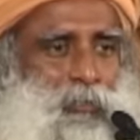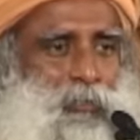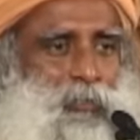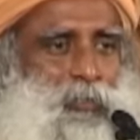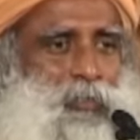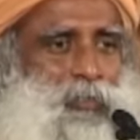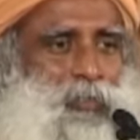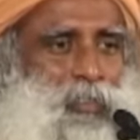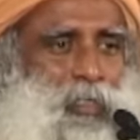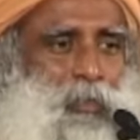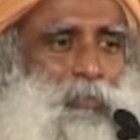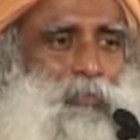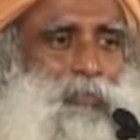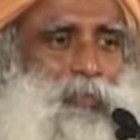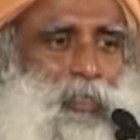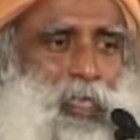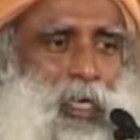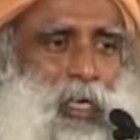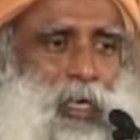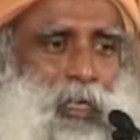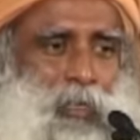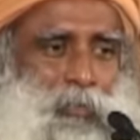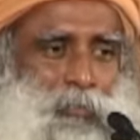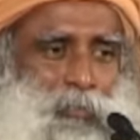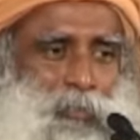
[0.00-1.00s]

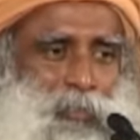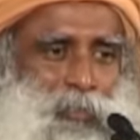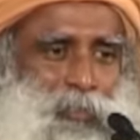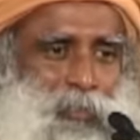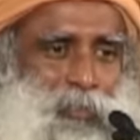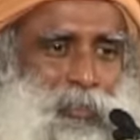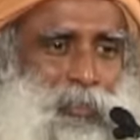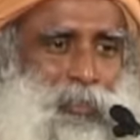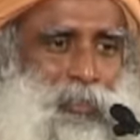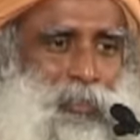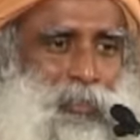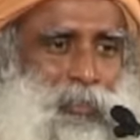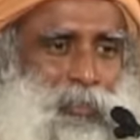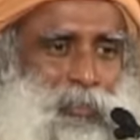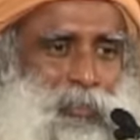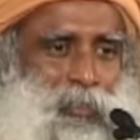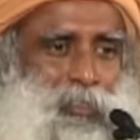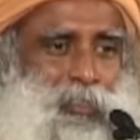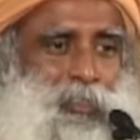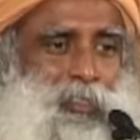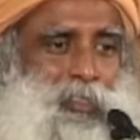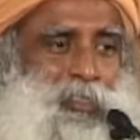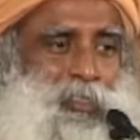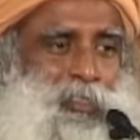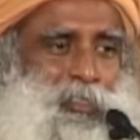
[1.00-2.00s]
sometimes
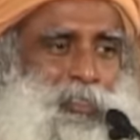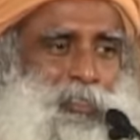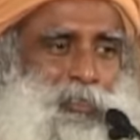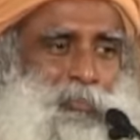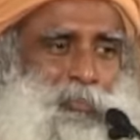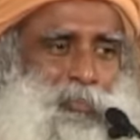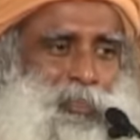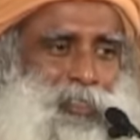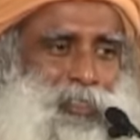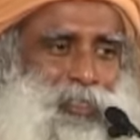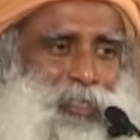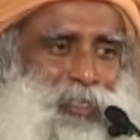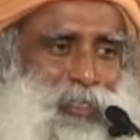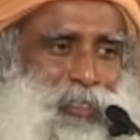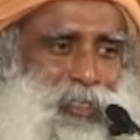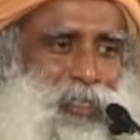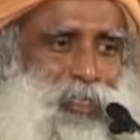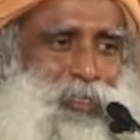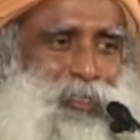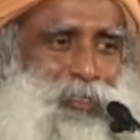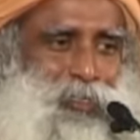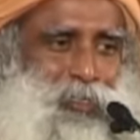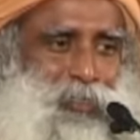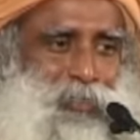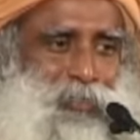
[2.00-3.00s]
the systems in the
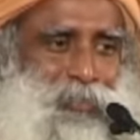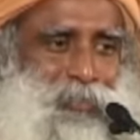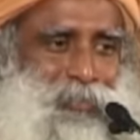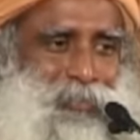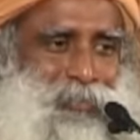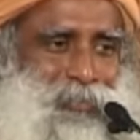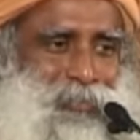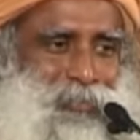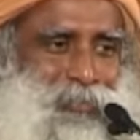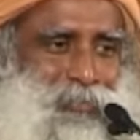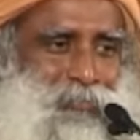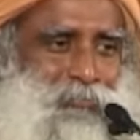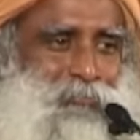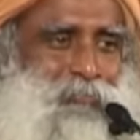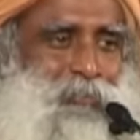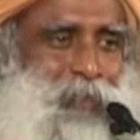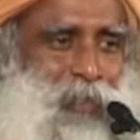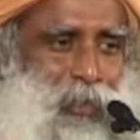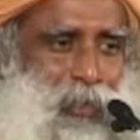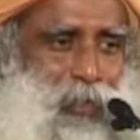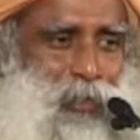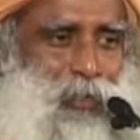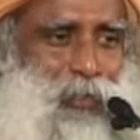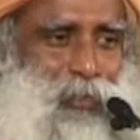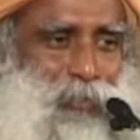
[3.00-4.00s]
nature
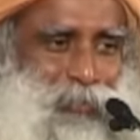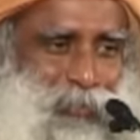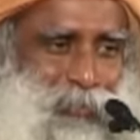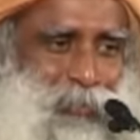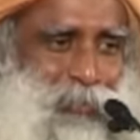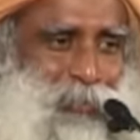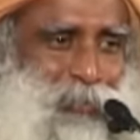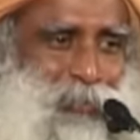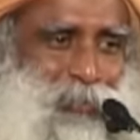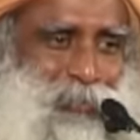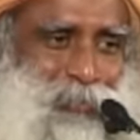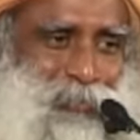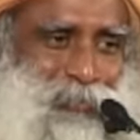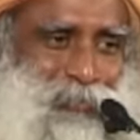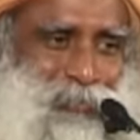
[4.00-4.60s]
fail, you know.